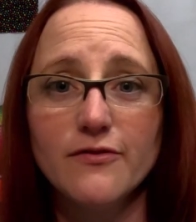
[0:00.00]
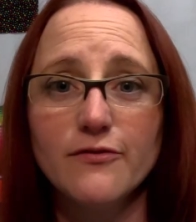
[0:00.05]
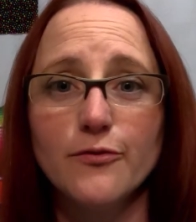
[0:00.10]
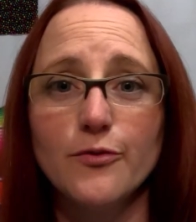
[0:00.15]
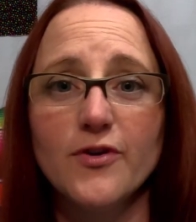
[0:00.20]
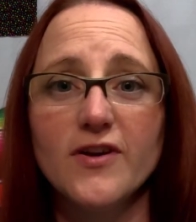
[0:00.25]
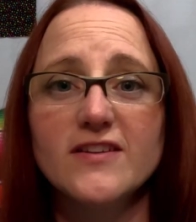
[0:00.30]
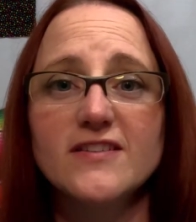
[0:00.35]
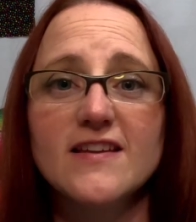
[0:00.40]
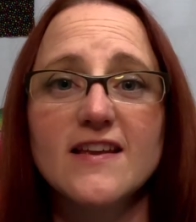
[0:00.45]

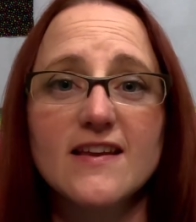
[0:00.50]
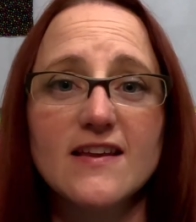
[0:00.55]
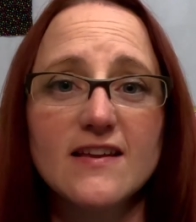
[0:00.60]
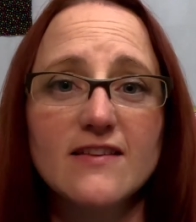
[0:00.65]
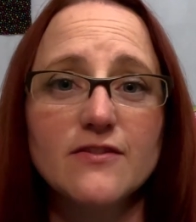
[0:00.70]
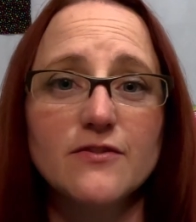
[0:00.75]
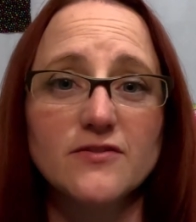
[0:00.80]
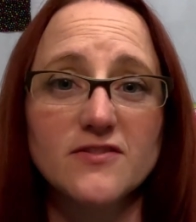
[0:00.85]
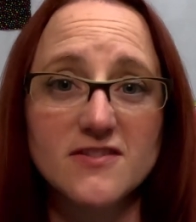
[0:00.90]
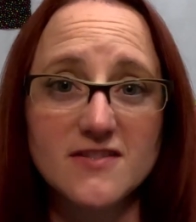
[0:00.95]
avoid
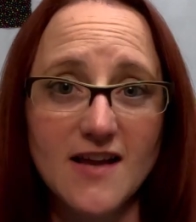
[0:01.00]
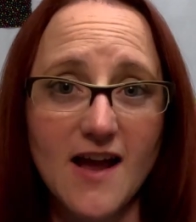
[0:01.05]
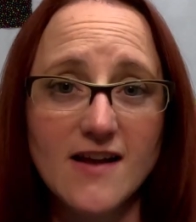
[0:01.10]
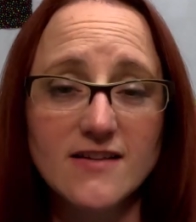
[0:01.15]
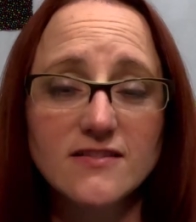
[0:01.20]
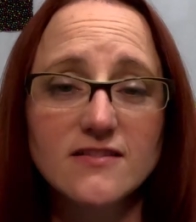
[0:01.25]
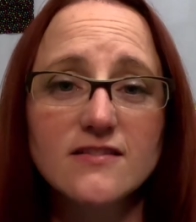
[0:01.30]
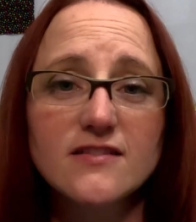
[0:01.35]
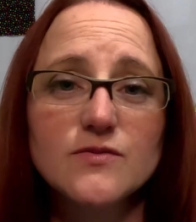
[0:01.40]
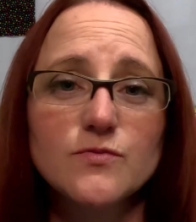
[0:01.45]
taking those
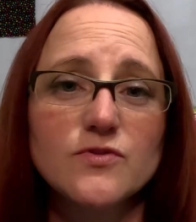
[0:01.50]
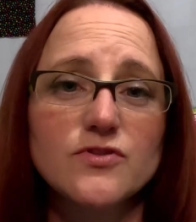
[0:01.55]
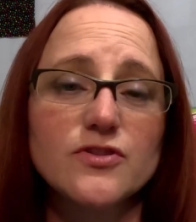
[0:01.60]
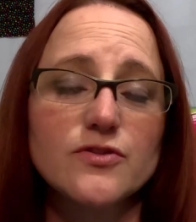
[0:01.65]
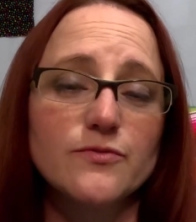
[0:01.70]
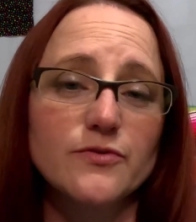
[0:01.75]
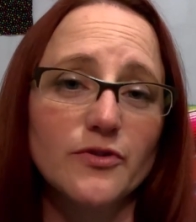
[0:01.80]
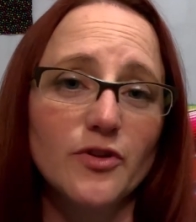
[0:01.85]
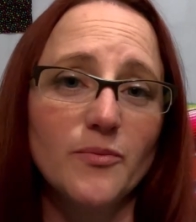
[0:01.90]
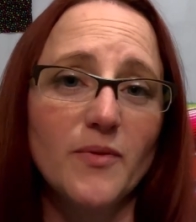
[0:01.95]
statins, which
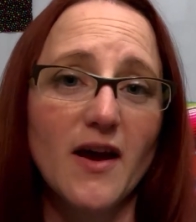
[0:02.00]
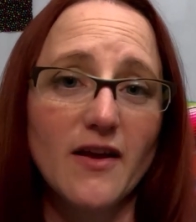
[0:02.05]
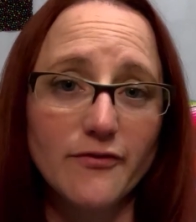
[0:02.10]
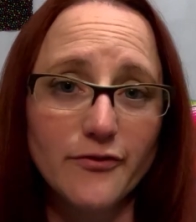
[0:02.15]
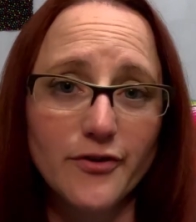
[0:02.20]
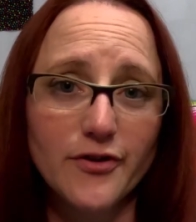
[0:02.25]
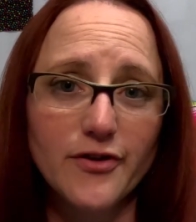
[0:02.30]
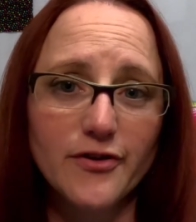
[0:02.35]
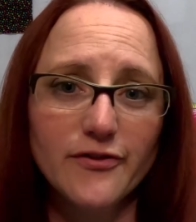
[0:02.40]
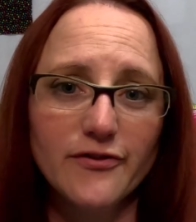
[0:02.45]
are really bad
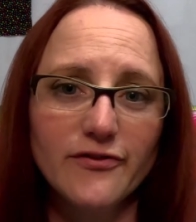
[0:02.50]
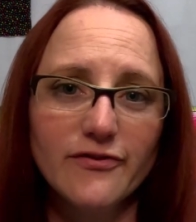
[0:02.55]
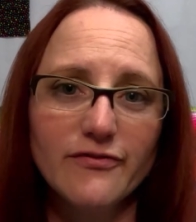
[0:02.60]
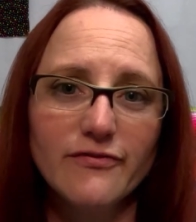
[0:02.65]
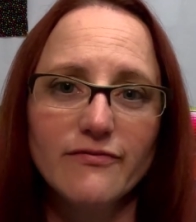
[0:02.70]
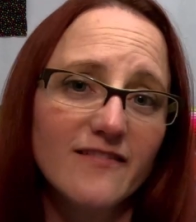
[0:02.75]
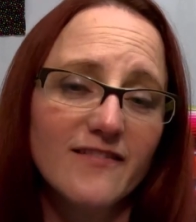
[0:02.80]
for you.